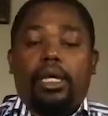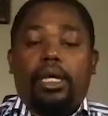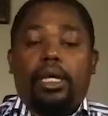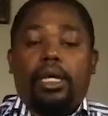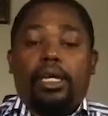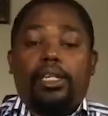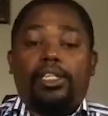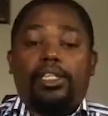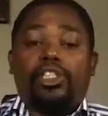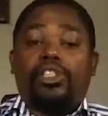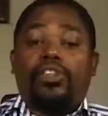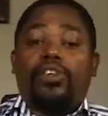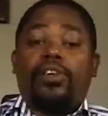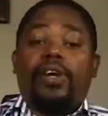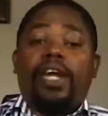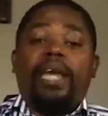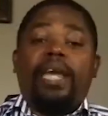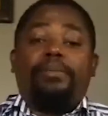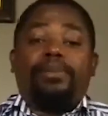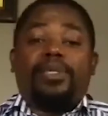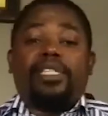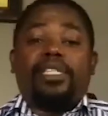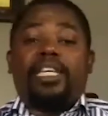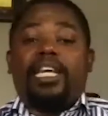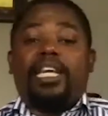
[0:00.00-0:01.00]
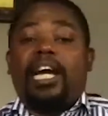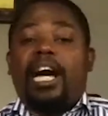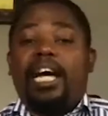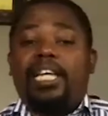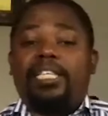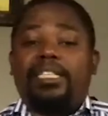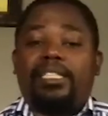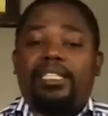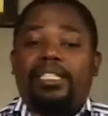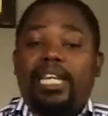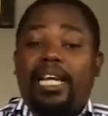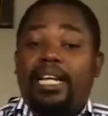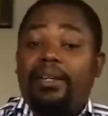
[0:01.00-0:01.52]
Scrapes,
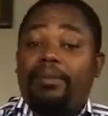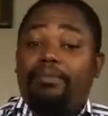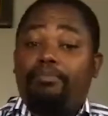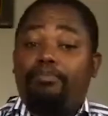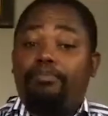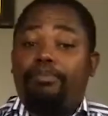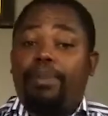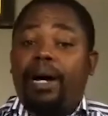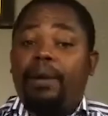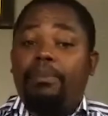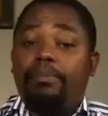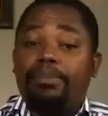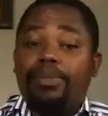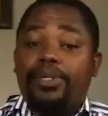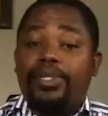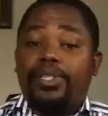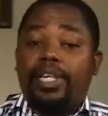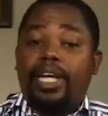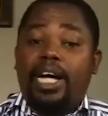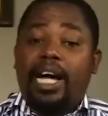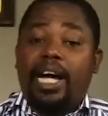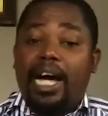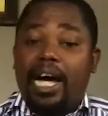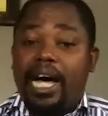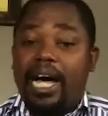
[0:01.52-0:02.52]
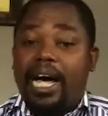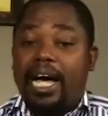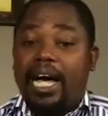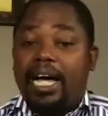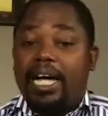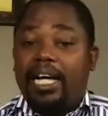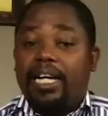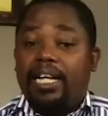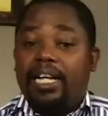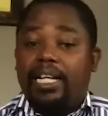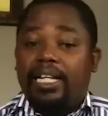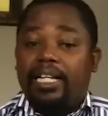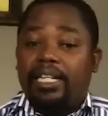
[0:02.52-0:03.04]
cuts, and bumps are
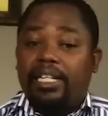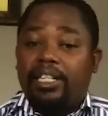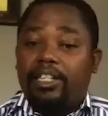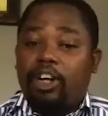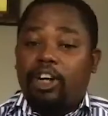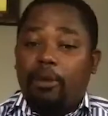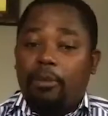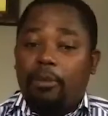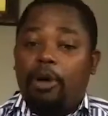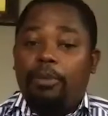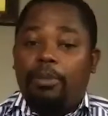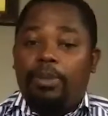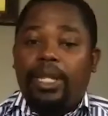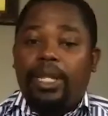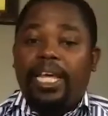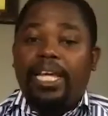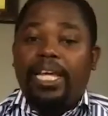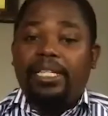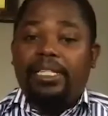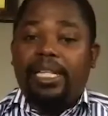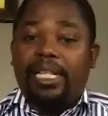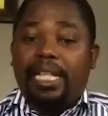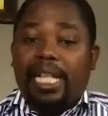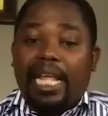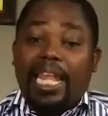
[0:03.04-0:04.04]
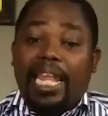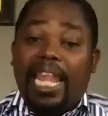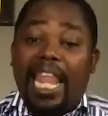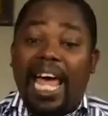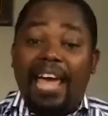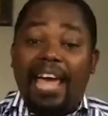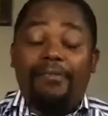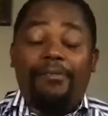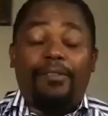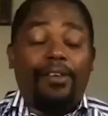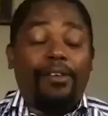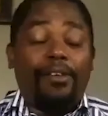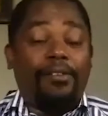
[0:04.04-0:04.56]
commonplace in the
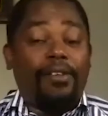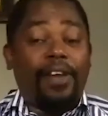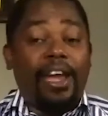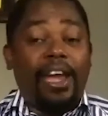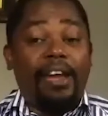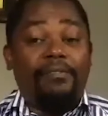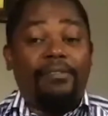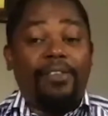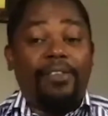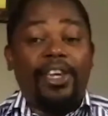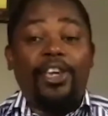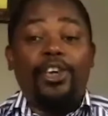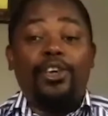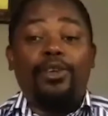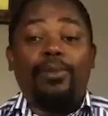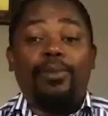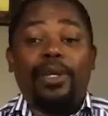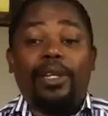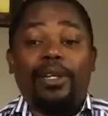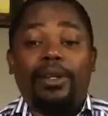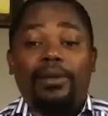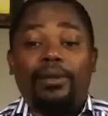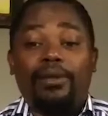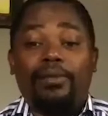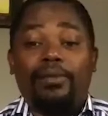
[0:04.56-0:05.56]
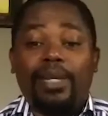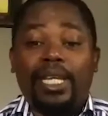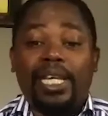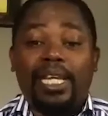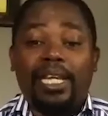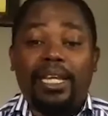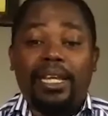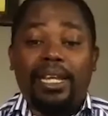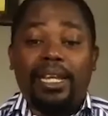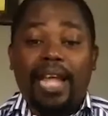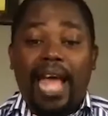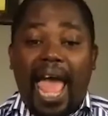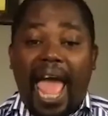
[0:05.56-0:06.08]
life of every human
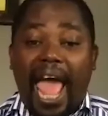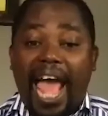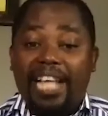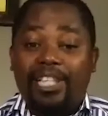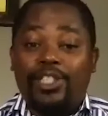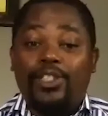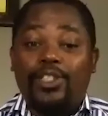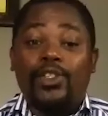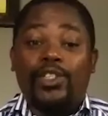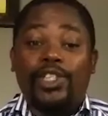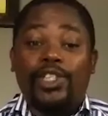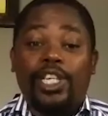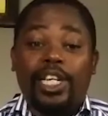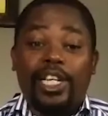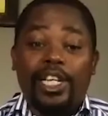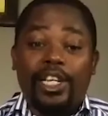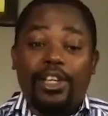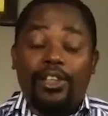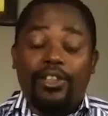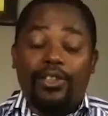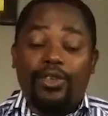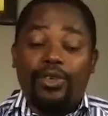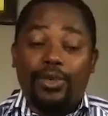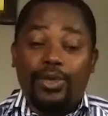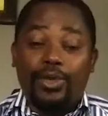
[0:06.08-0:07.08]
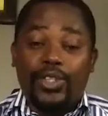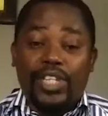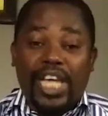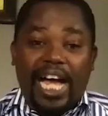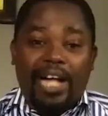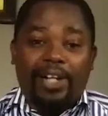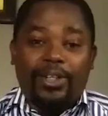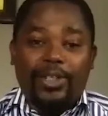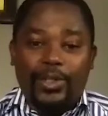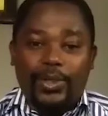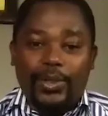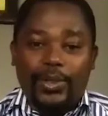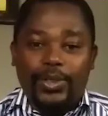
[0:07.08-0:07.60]
being as you journey through
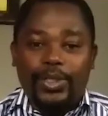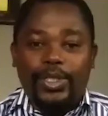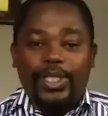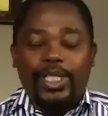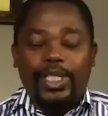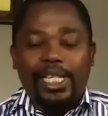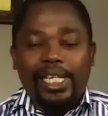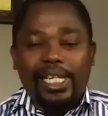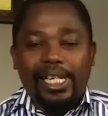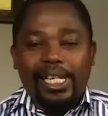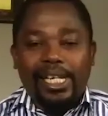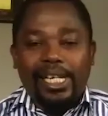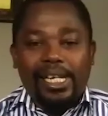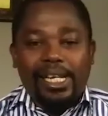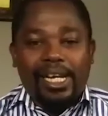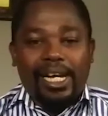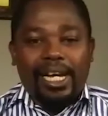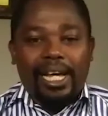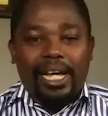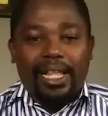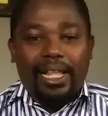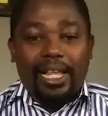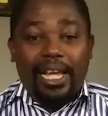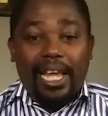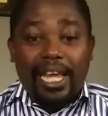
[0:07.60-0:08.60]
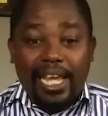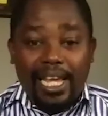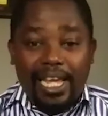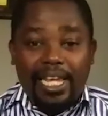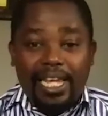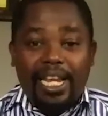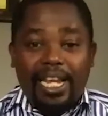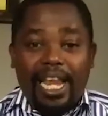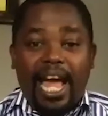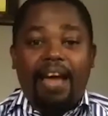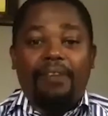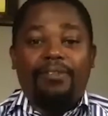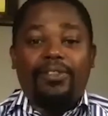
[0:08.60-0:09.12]
childhood. They
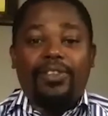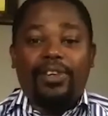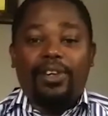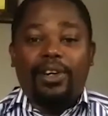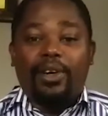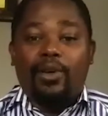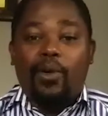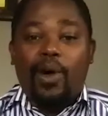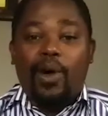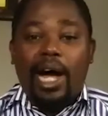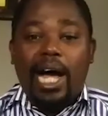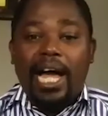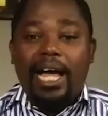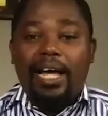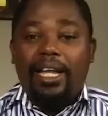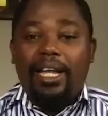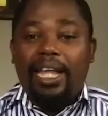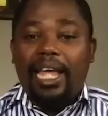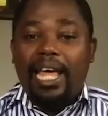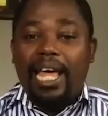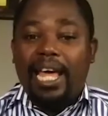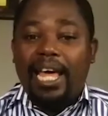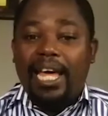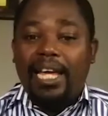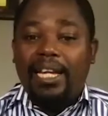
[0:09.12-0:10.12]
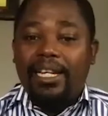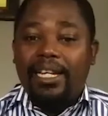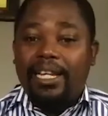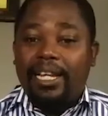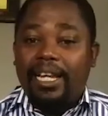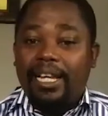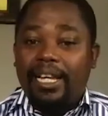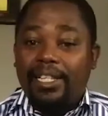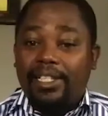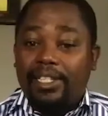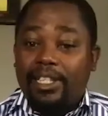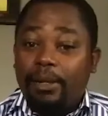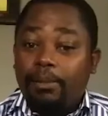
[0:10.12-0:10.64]
heal after a while, and
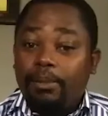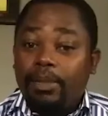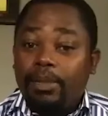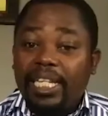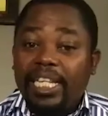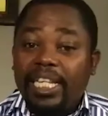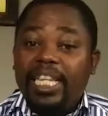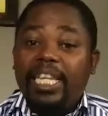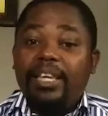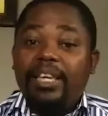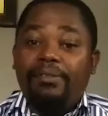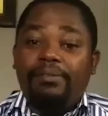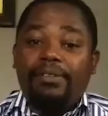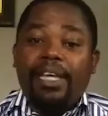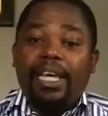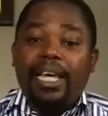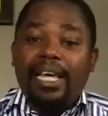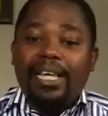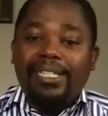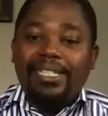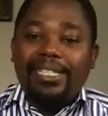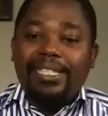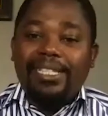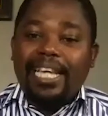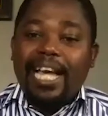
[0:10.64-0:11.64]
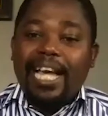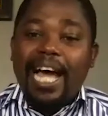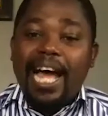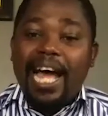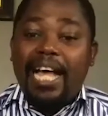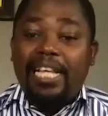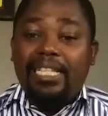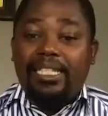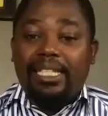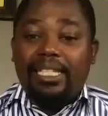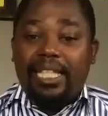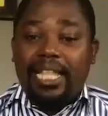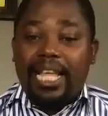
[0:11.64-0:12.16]
some leave
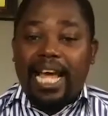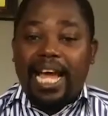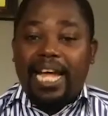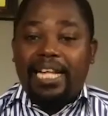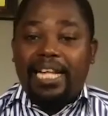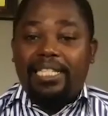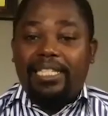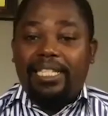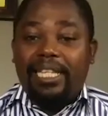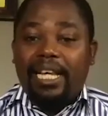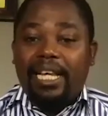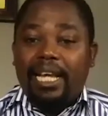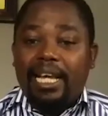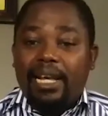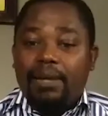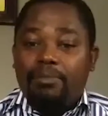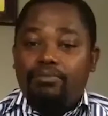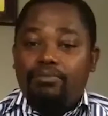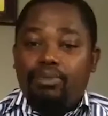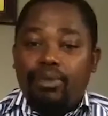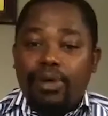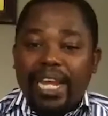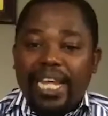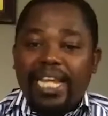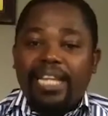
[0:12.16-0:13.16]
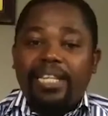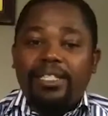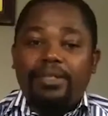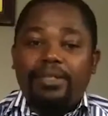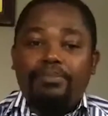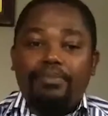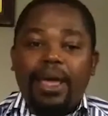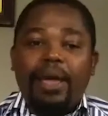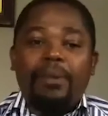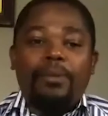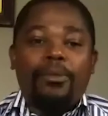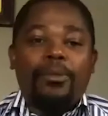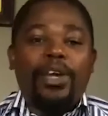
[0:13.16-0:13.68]
scars that brings
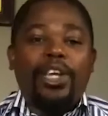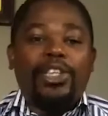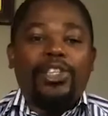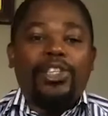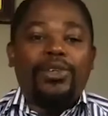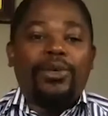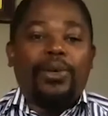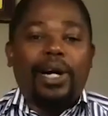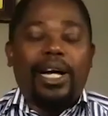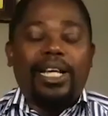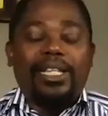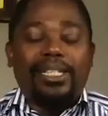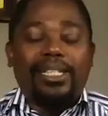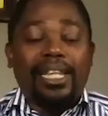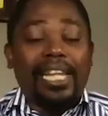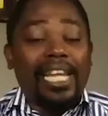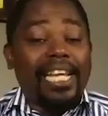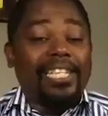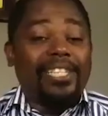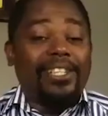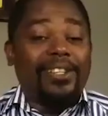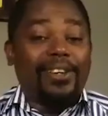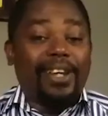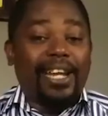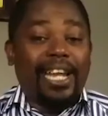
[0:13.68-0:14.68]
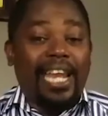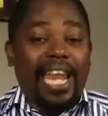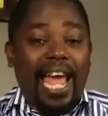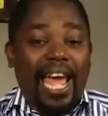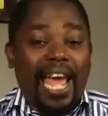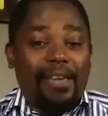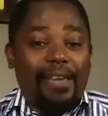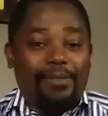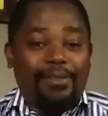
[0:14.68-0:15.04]
memory to us later in life.